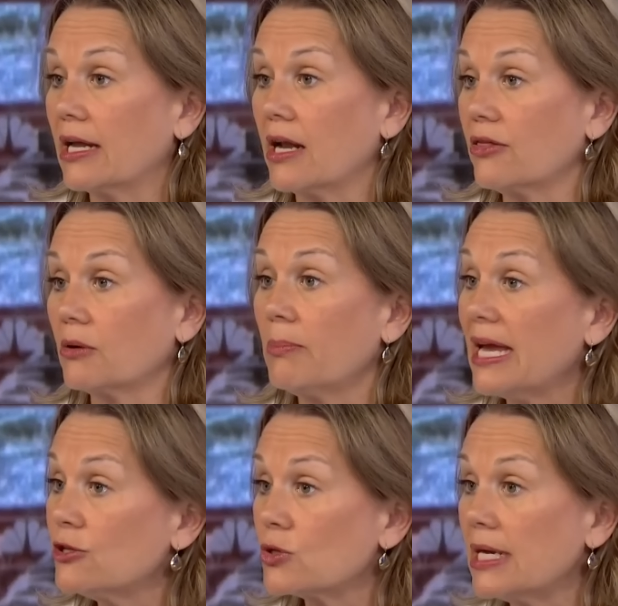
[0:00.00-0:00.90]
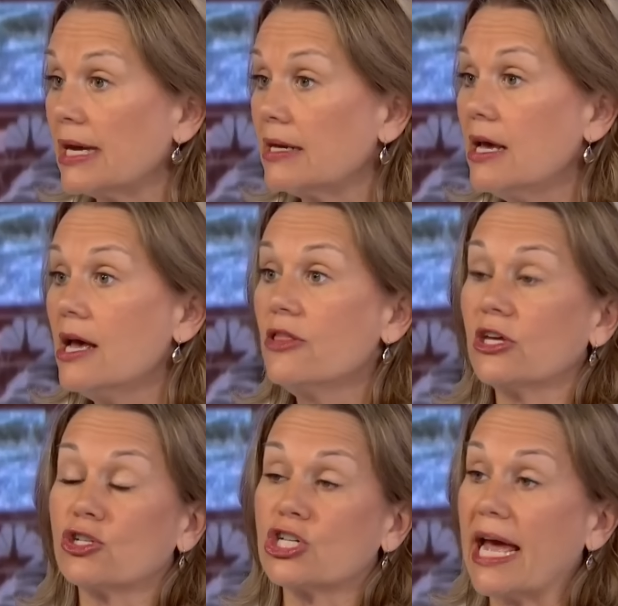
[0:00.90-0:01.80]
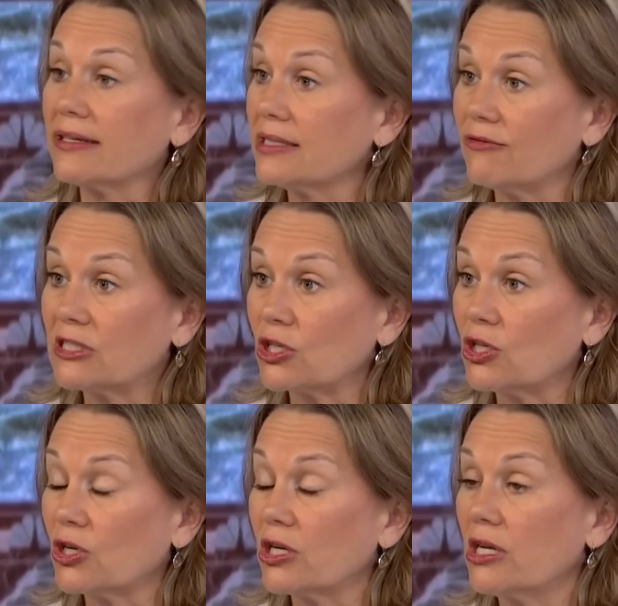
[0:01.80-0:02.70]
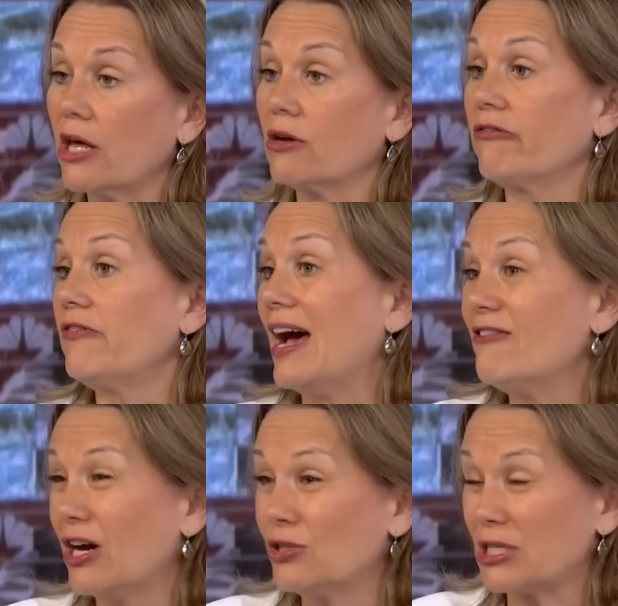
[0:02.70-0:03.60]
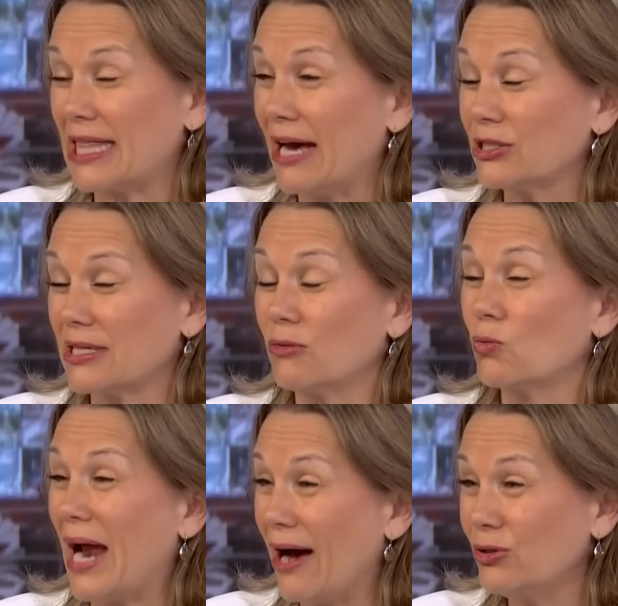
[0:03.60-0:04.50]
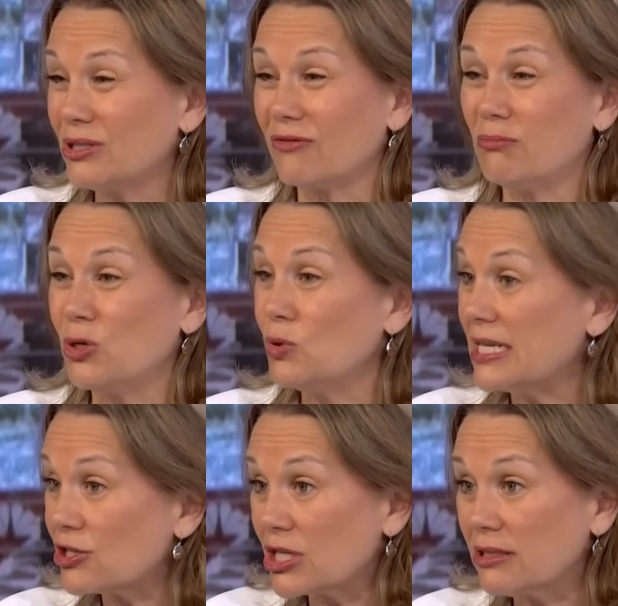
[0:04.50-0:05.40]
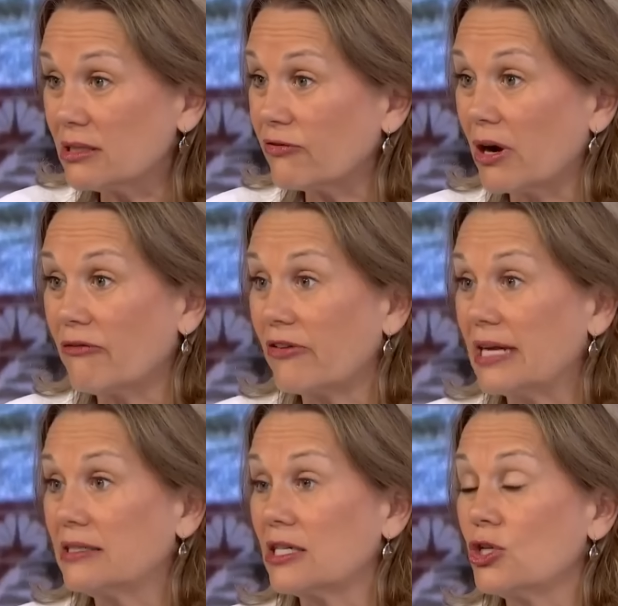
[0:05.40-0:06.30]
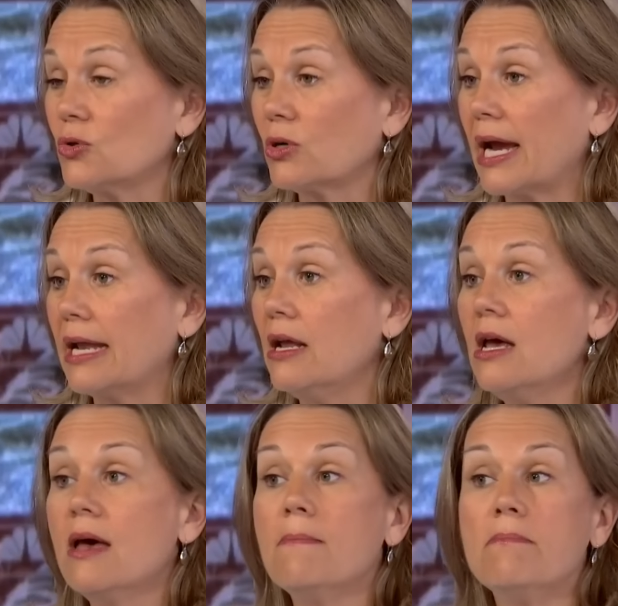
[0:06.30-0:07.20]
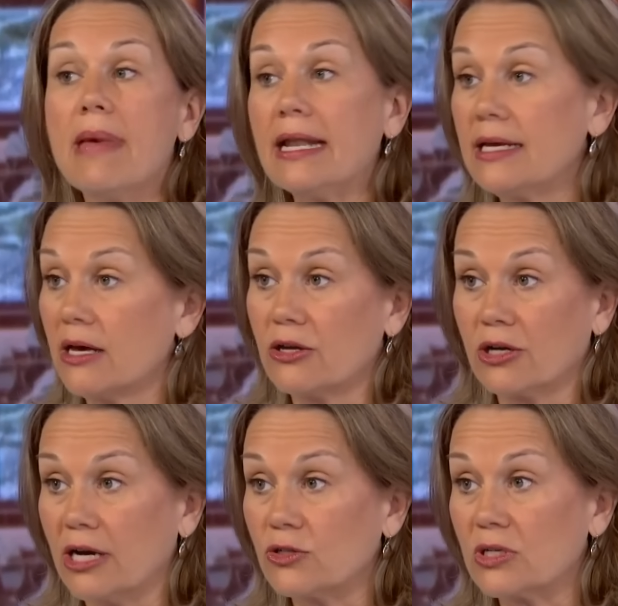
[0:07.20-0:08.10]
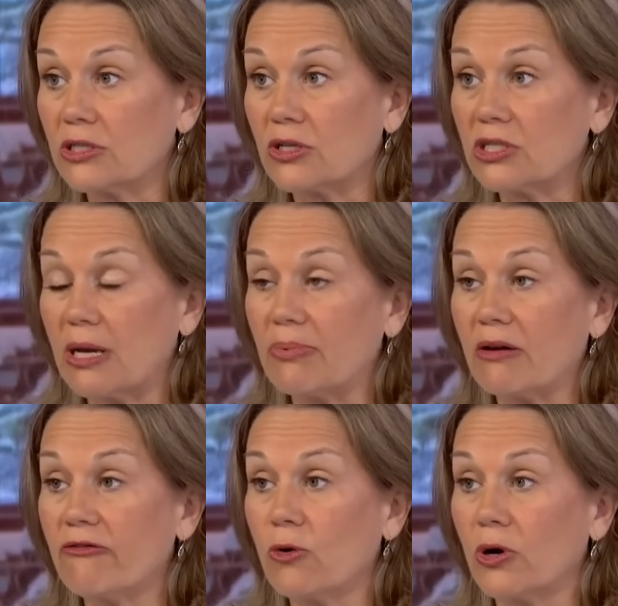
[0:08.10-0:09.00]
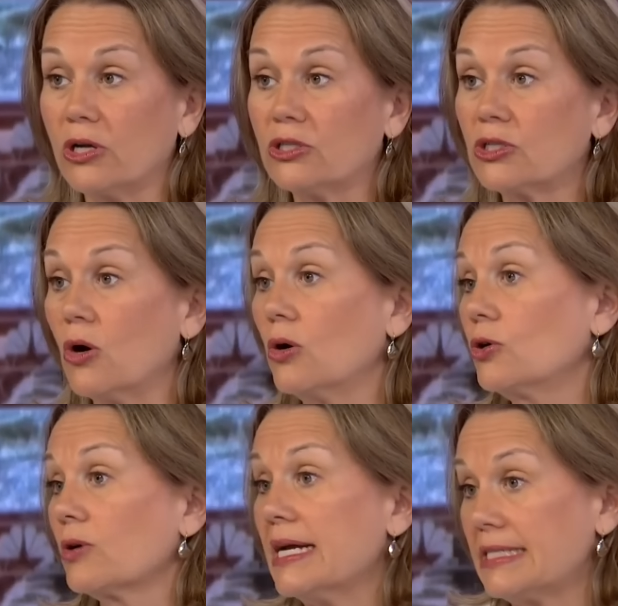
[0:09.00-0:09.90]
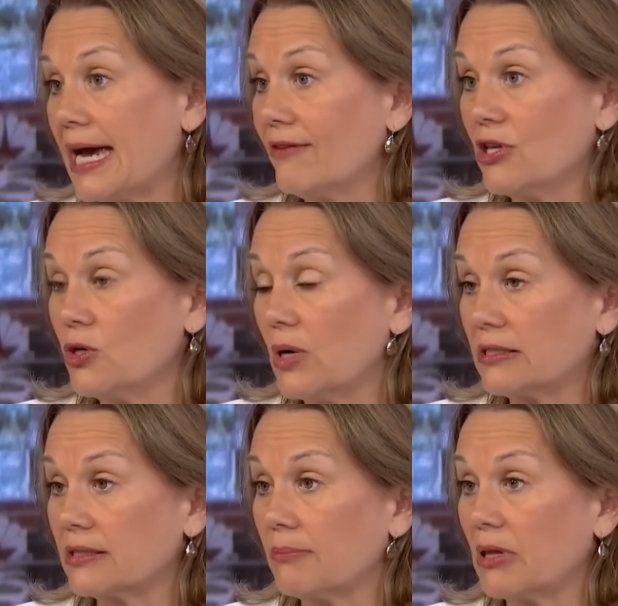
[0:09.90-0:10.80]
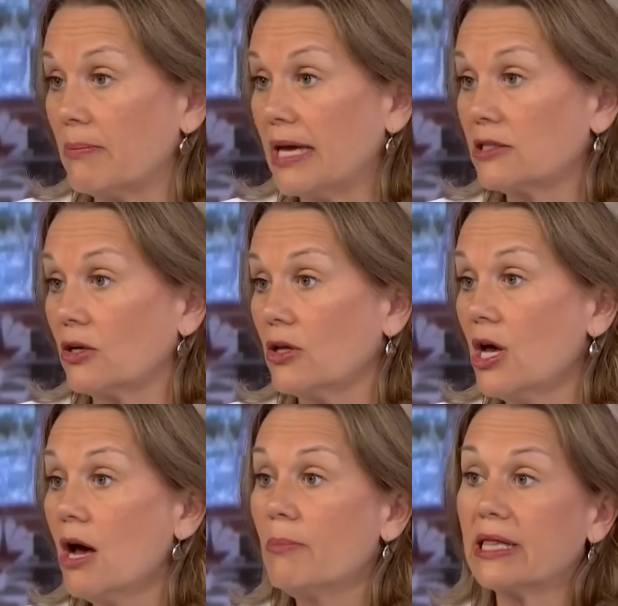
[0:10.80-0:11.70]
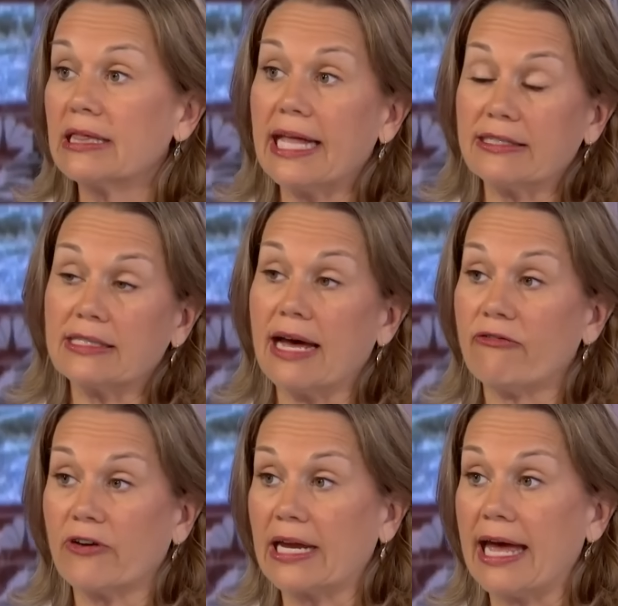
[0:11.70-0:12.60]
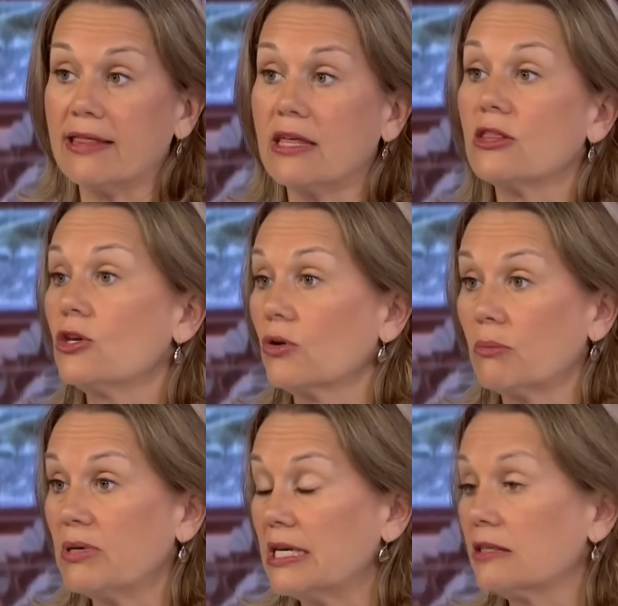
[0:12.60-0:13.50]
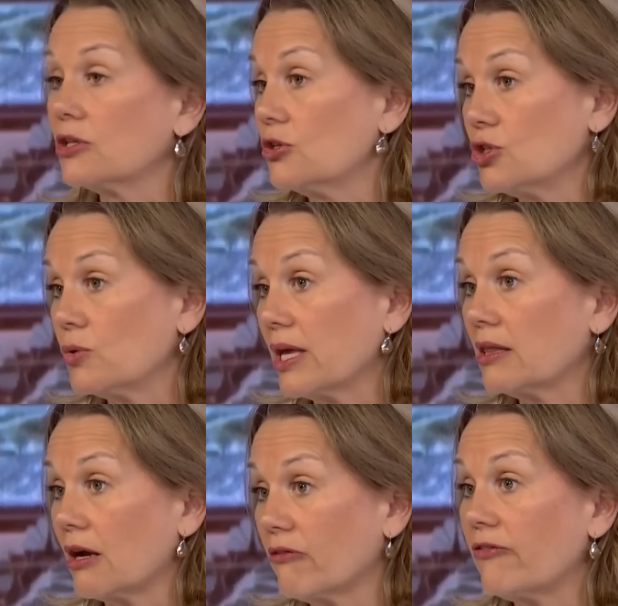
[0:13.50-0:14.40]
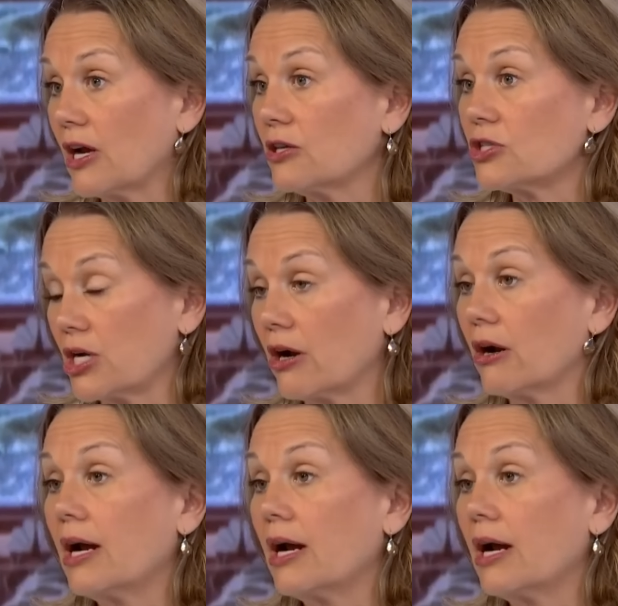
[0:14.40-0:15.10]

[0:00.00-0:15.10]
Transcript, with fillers: another Patriot. The Czechs have secured another 500,000 rounds of munitions for our friends in Ukraine. Many other countries are stepping forward. So great to have the U.S. supplemental, but let's not forget that the Europeans are doing their fair share